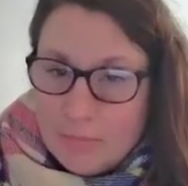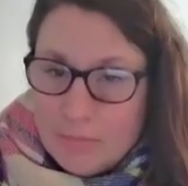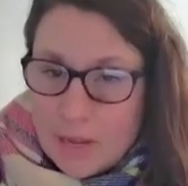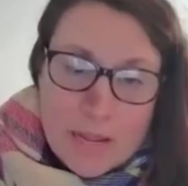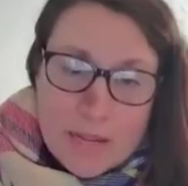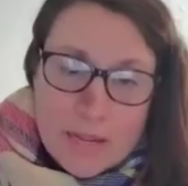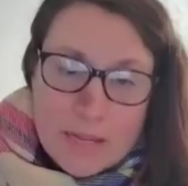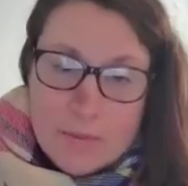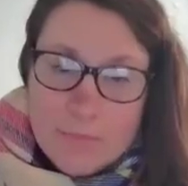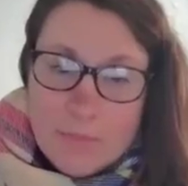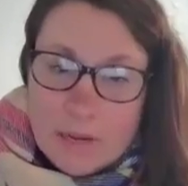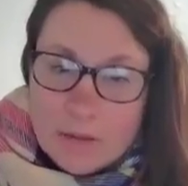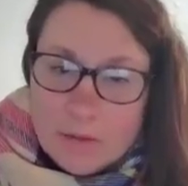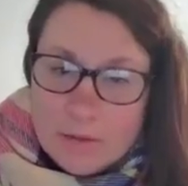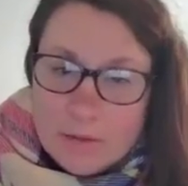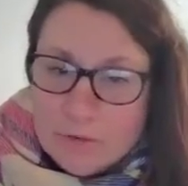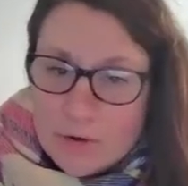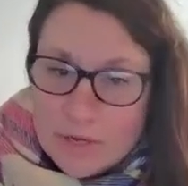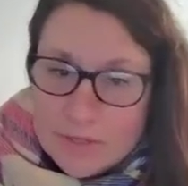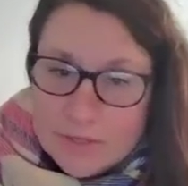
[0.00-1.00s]
My email
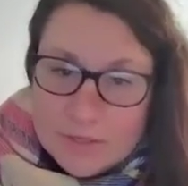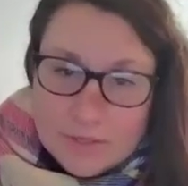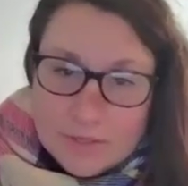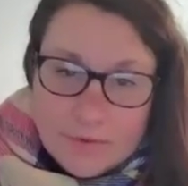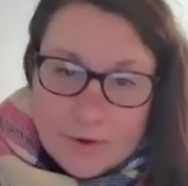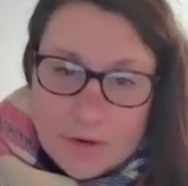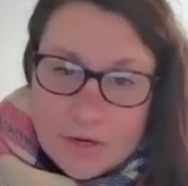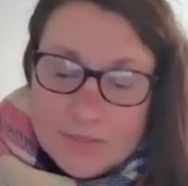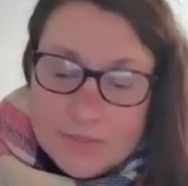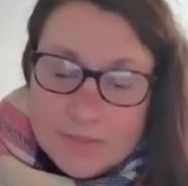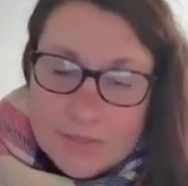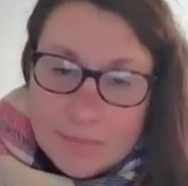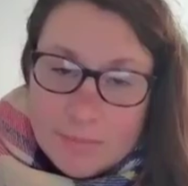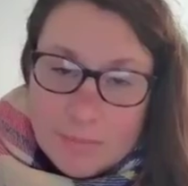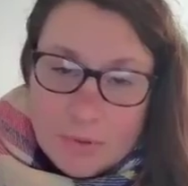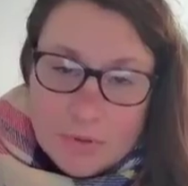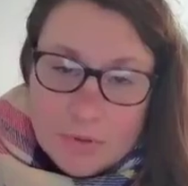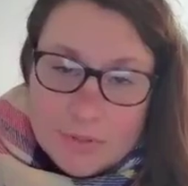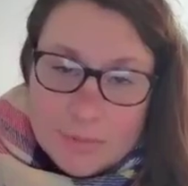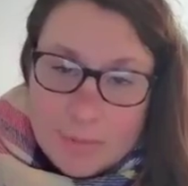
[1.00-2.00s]
address is very
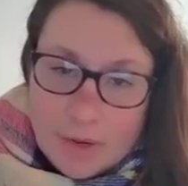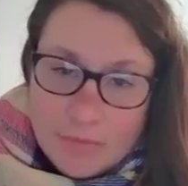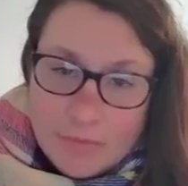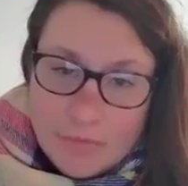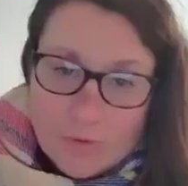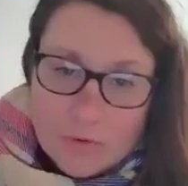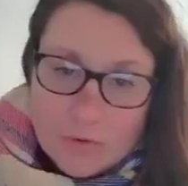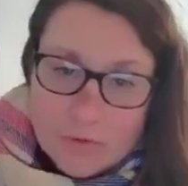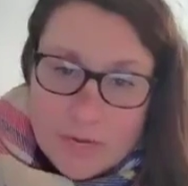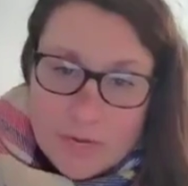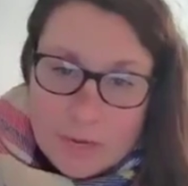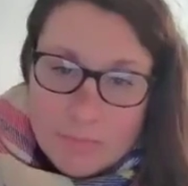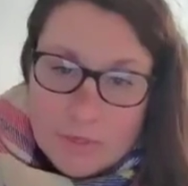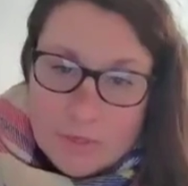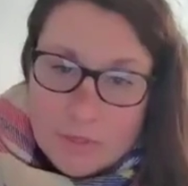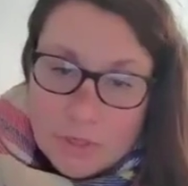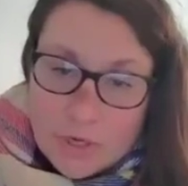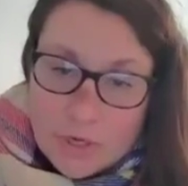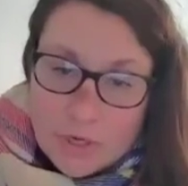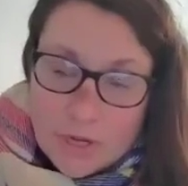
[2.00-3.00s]
simple. It's my first name,
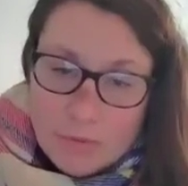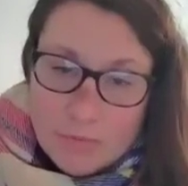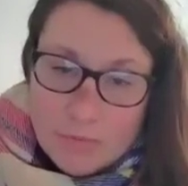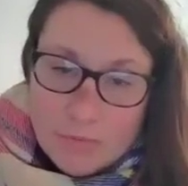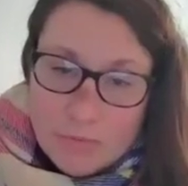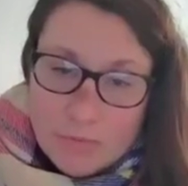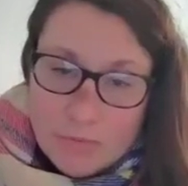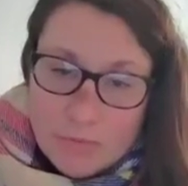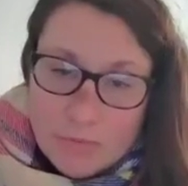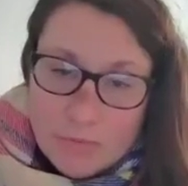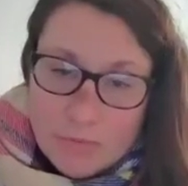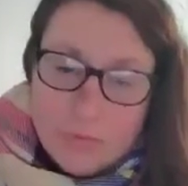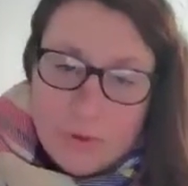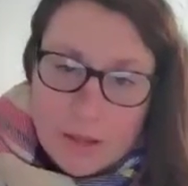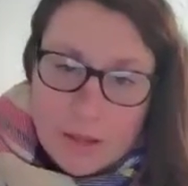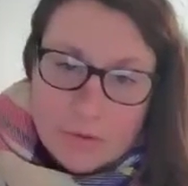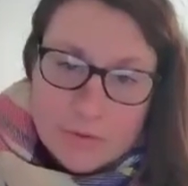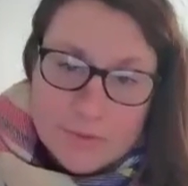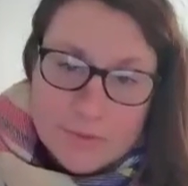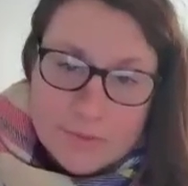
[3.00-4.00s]
Michelle, with 2
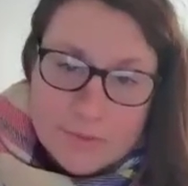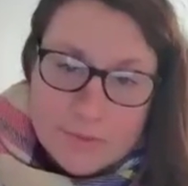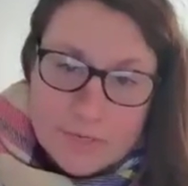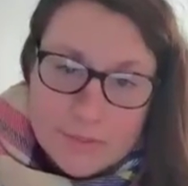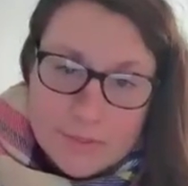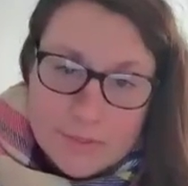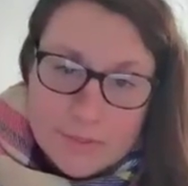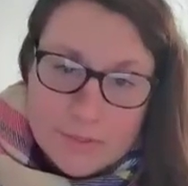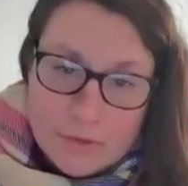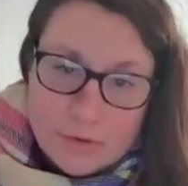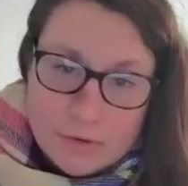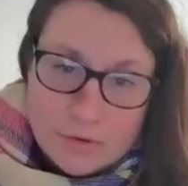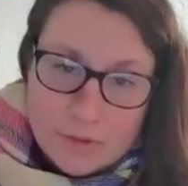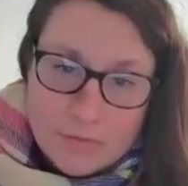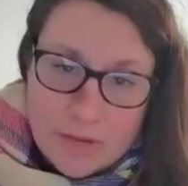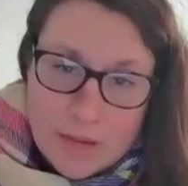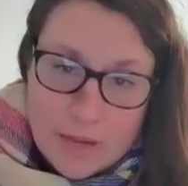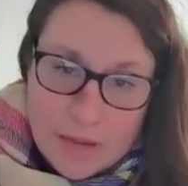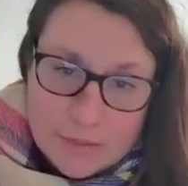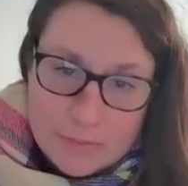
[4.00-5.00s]
L's, at
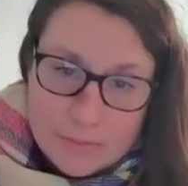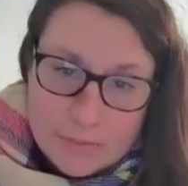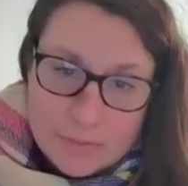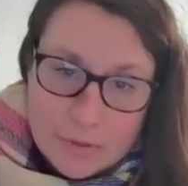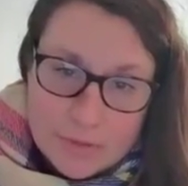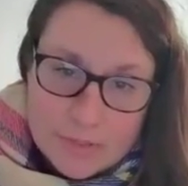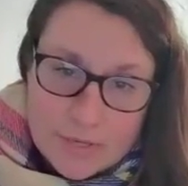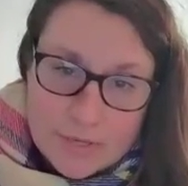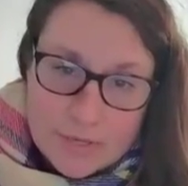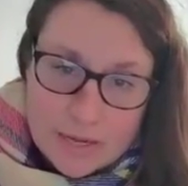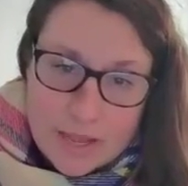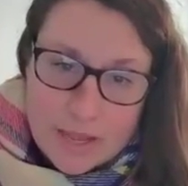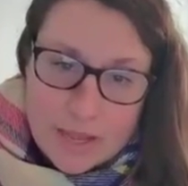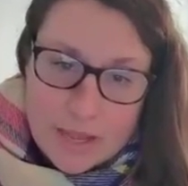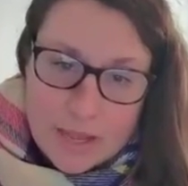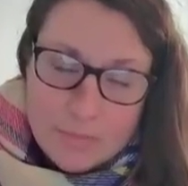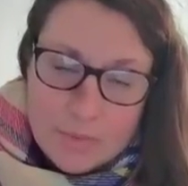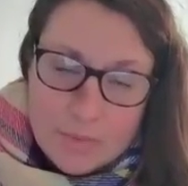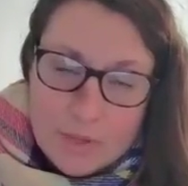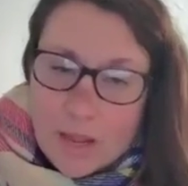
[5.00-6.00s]

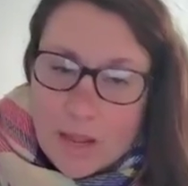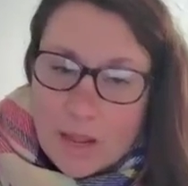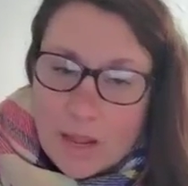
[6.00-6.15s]
seniorlivingexperts.com.